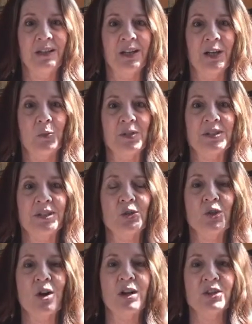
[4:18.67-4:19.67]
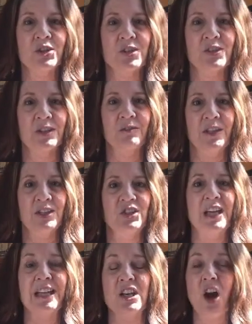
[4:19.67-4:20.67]
I was still conscious of this,
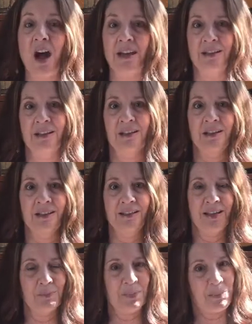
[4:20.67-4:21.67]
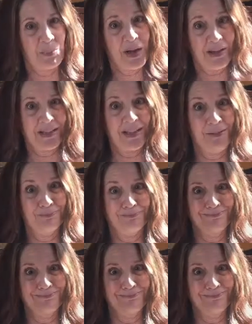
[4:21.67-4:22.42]
yet not in my body.